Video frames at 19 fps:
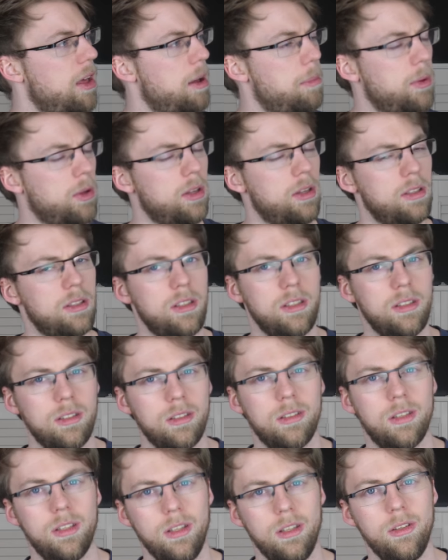there, but yeah,
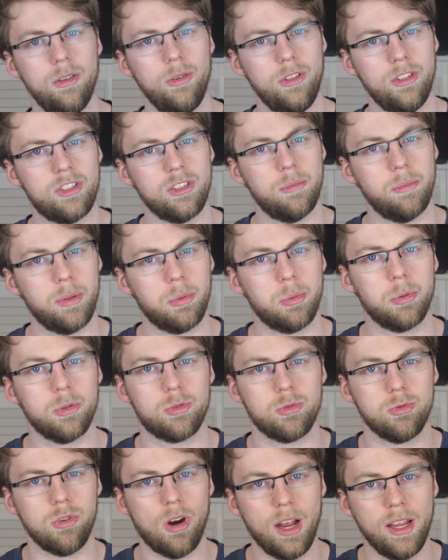UniZombie
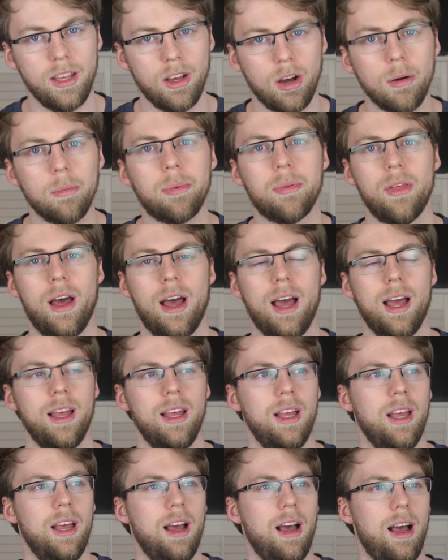was right up there.
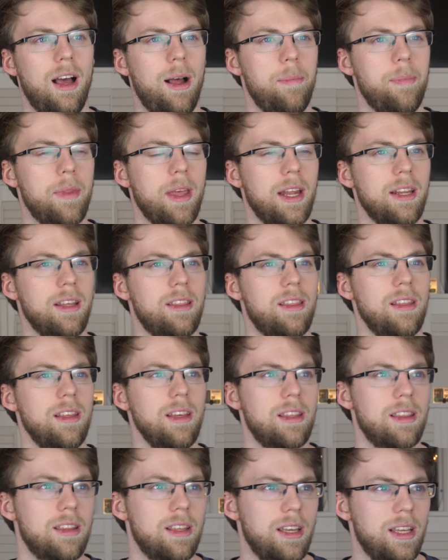Um, and I
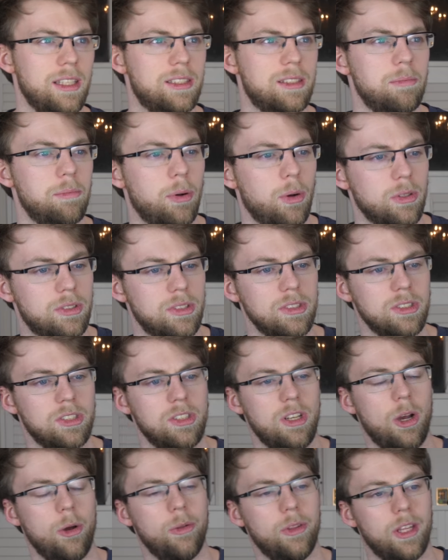think that it's important to
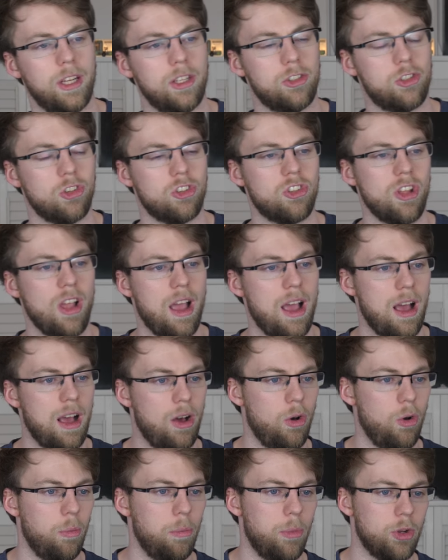note that just
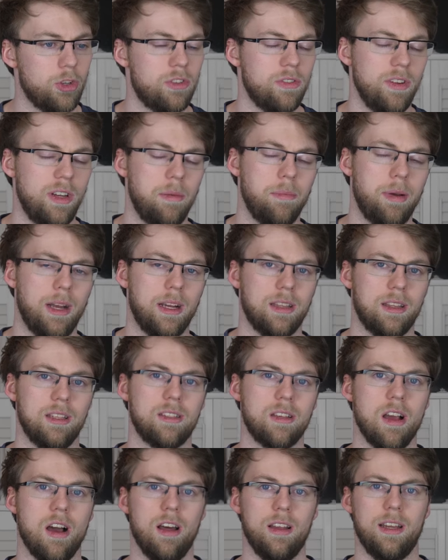how much of an impact
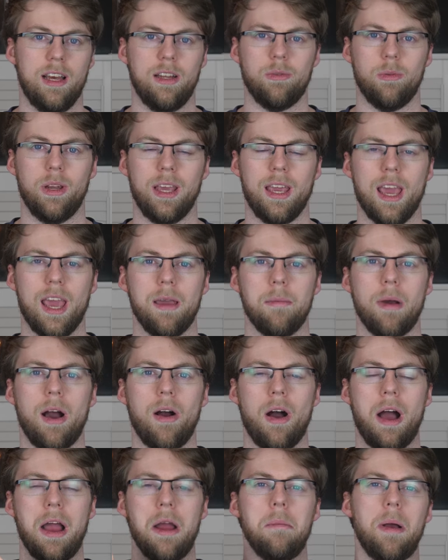this card had when it came
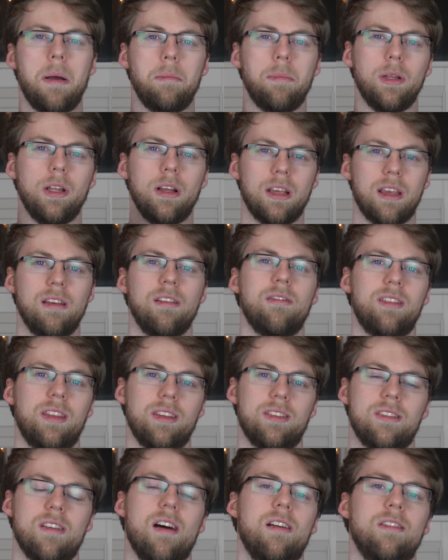out. I remember looking for
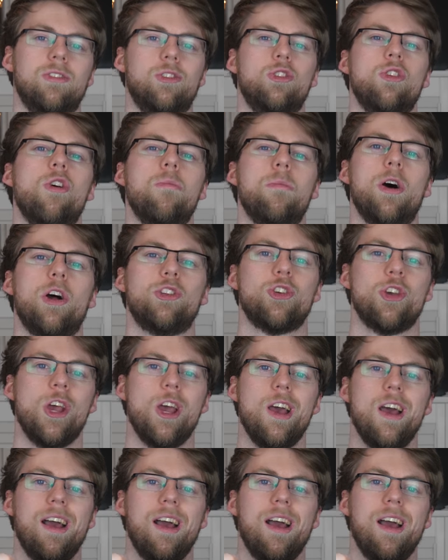this card so much.